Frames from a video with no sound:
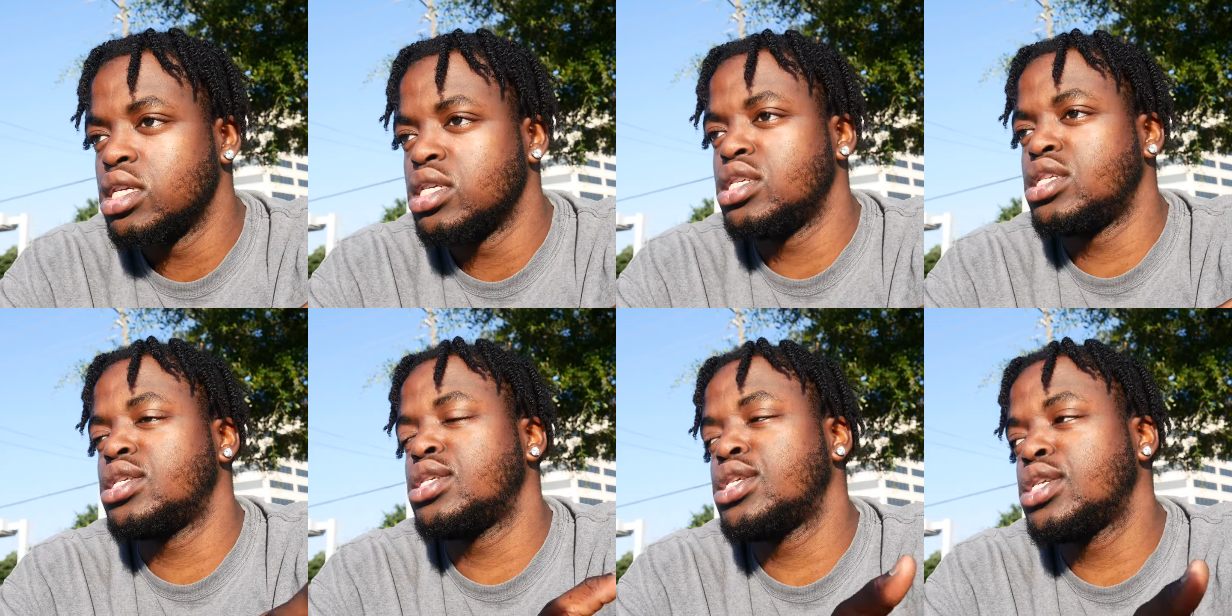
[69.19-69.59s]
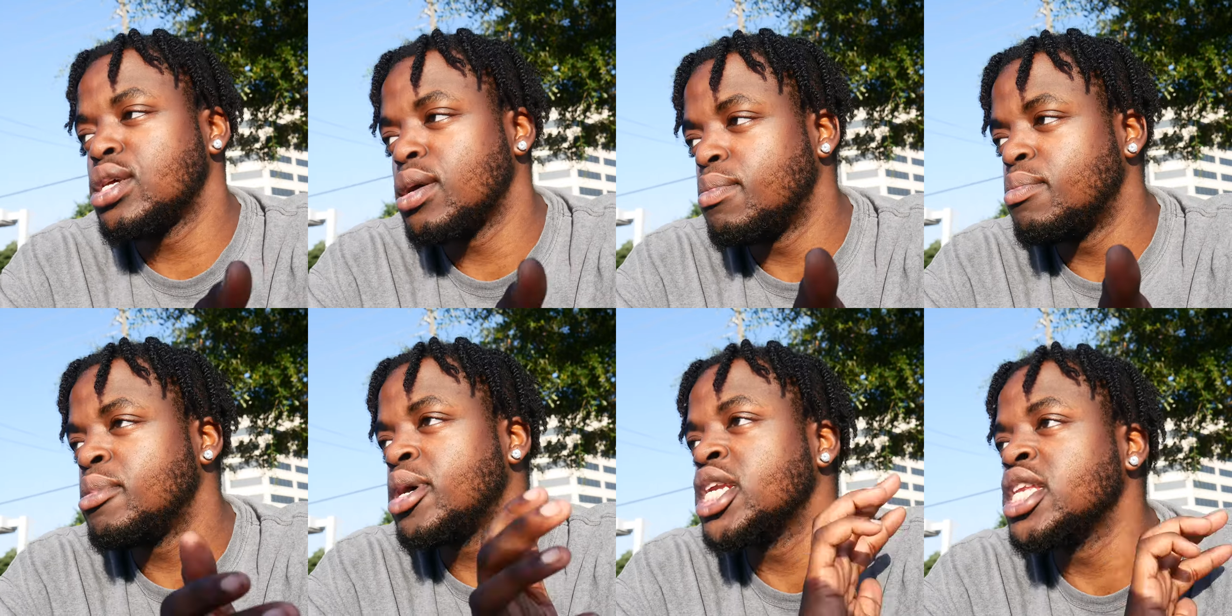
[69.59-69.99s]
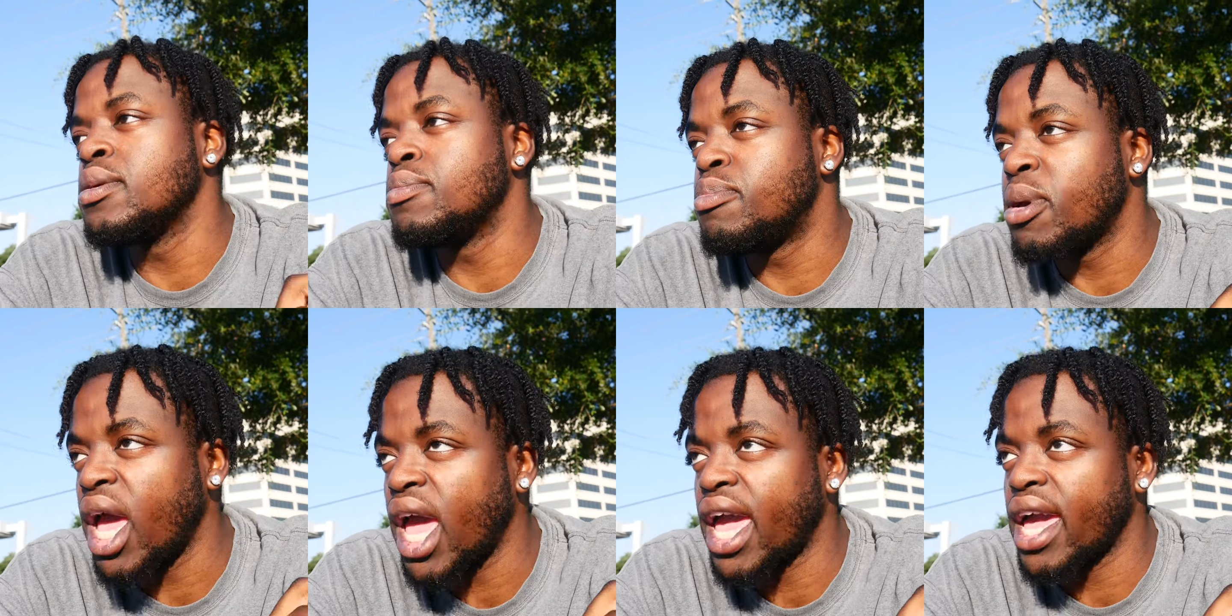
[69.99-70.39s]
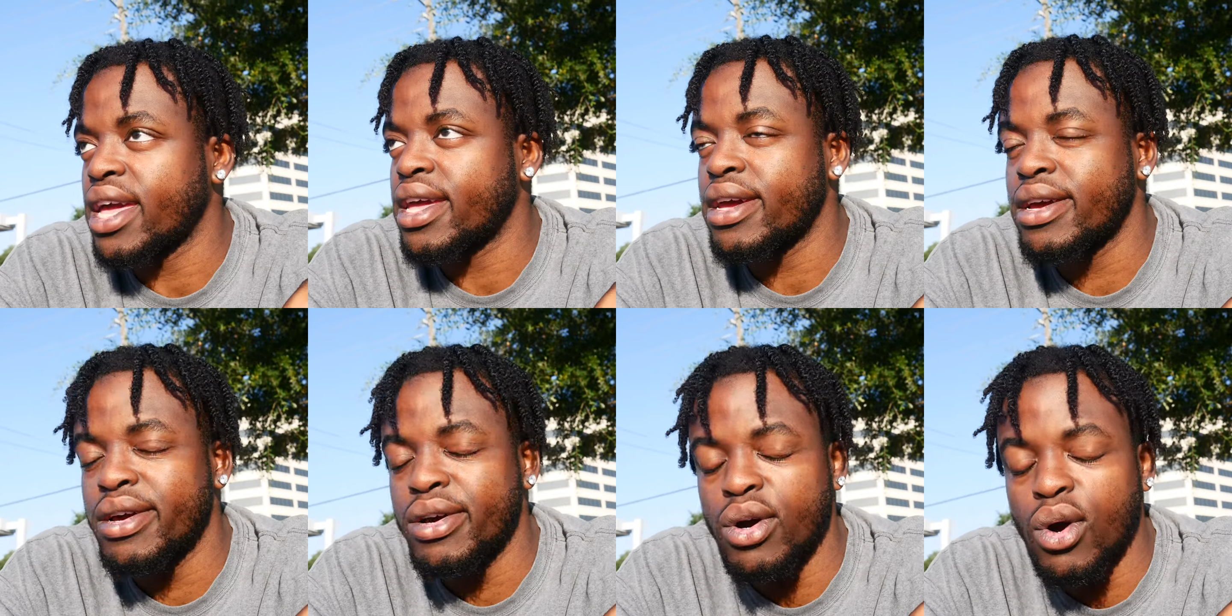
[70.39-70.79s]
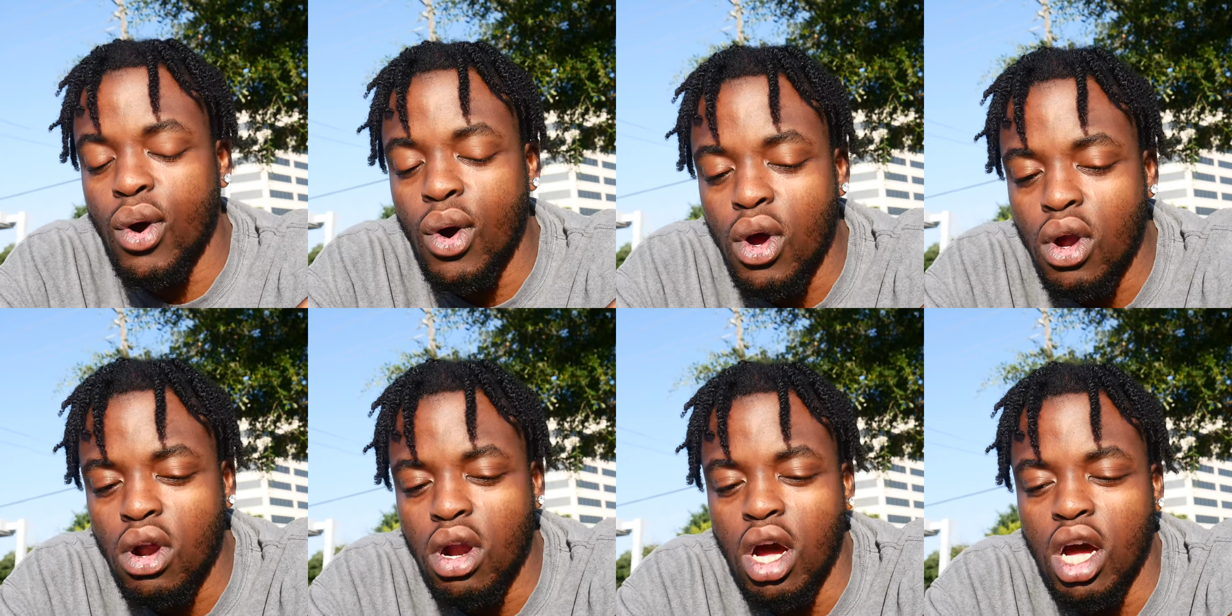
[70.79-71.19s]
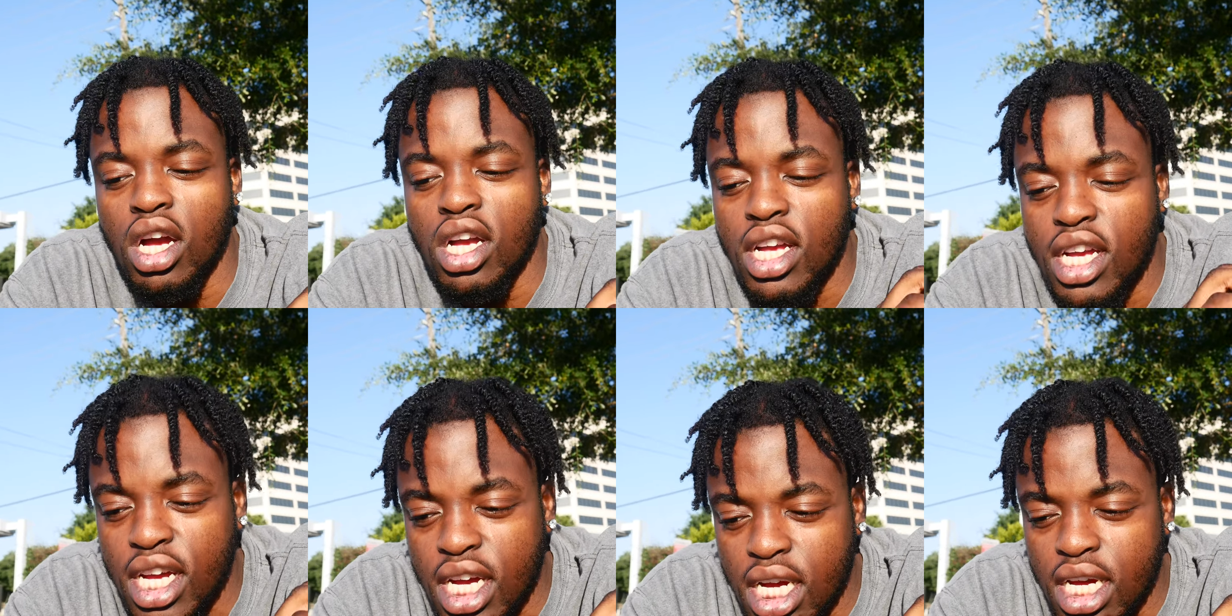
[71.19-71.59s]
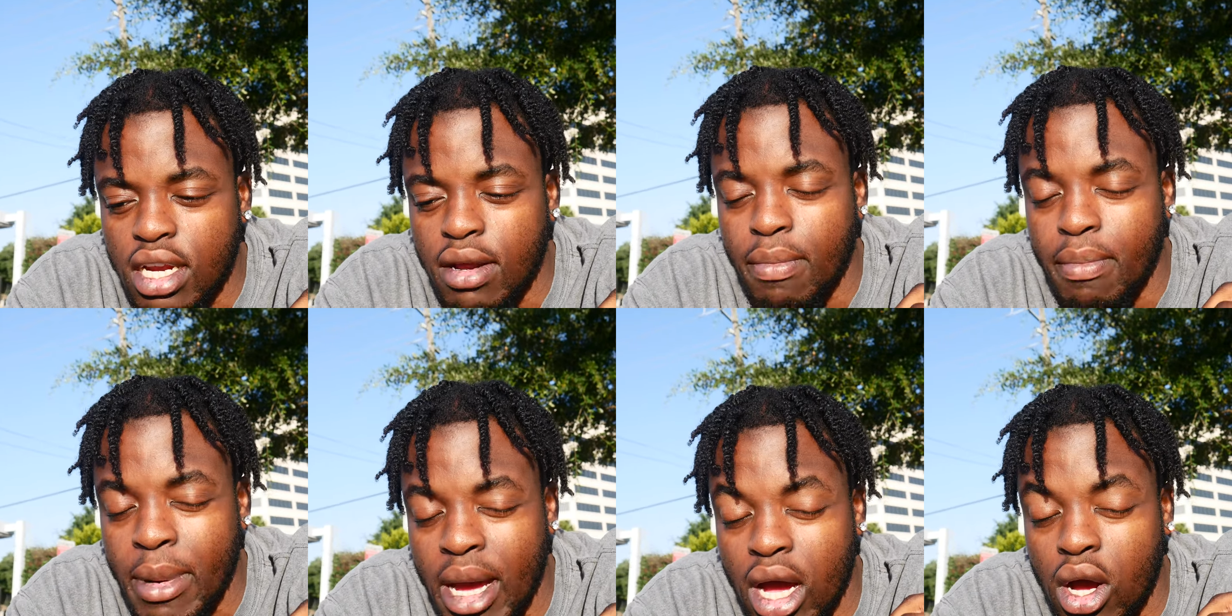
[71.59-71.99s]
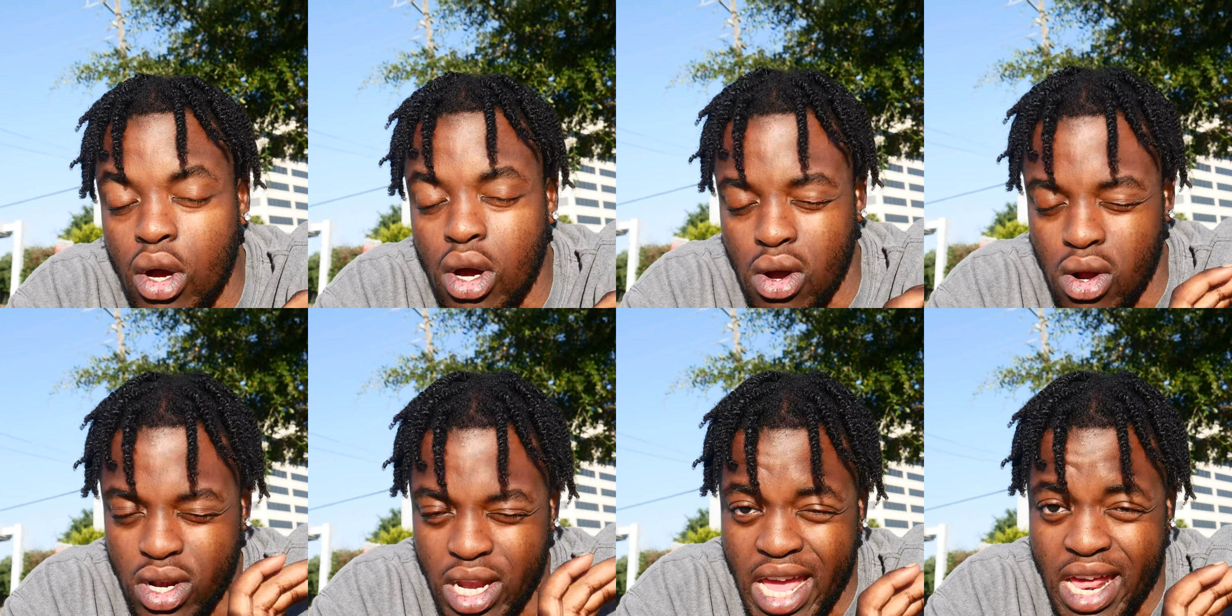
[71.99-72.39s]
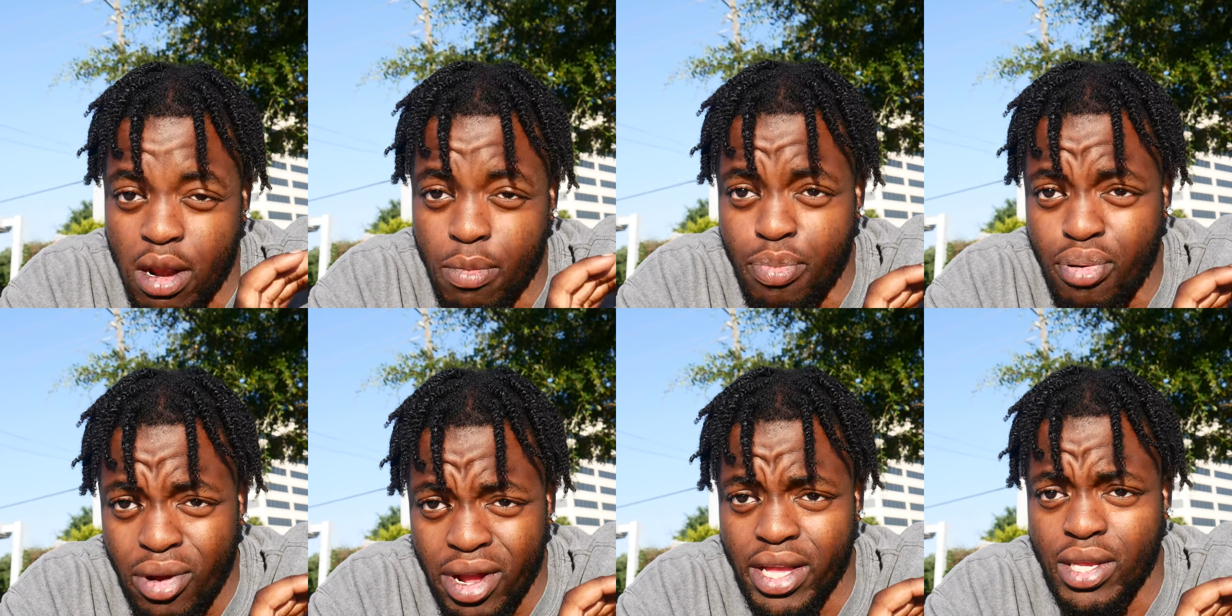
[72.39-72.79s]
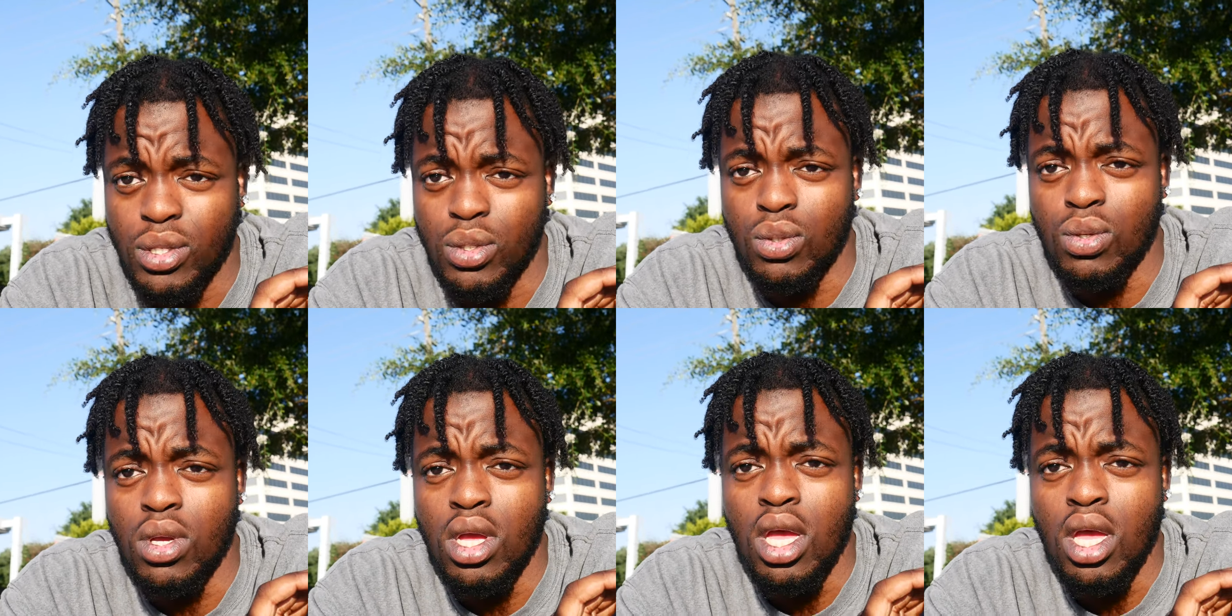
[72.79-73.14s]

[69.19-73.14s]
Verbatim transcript: some money back or a good amount on that appraisal.